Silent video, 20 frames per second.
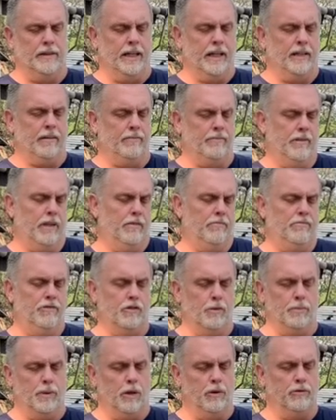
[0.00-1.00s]
It
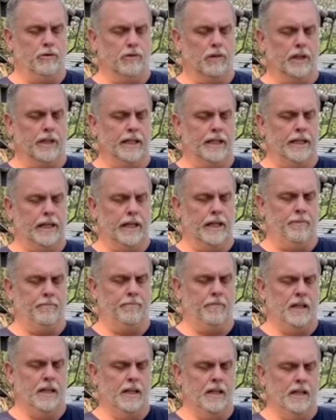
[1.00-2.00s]
supposedly
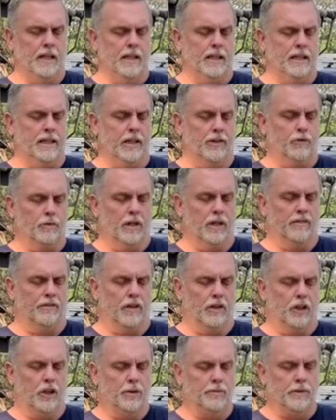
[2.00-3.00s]
Gets rid of
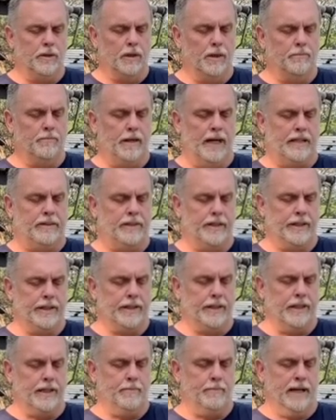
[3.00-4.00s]
aluminum,
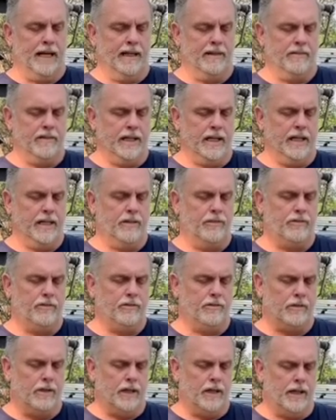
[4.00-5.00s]
bacteria, bad
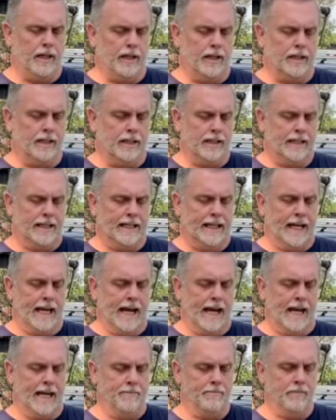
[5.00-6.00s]
taste,
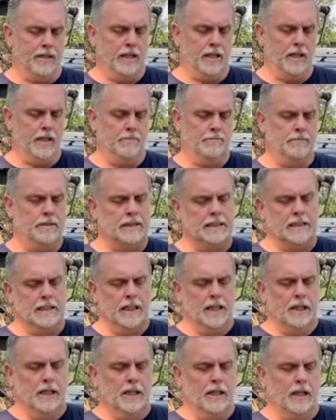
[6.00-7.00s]
cadmium,
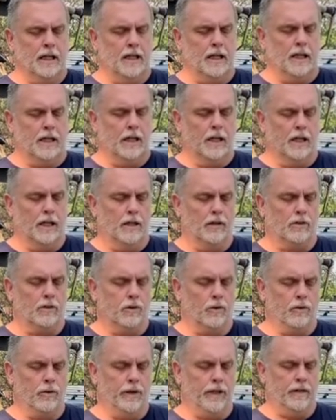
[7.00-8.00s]

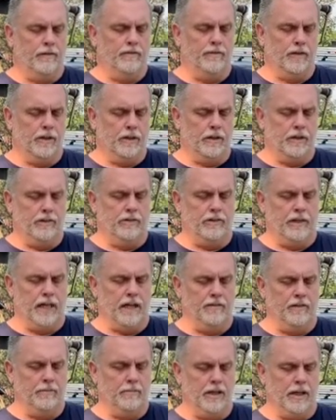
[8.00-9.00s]
chlorine, fungus,
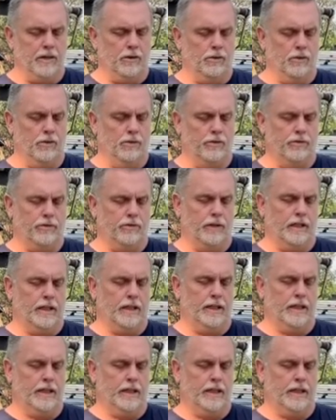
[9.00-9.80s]
heavy metals,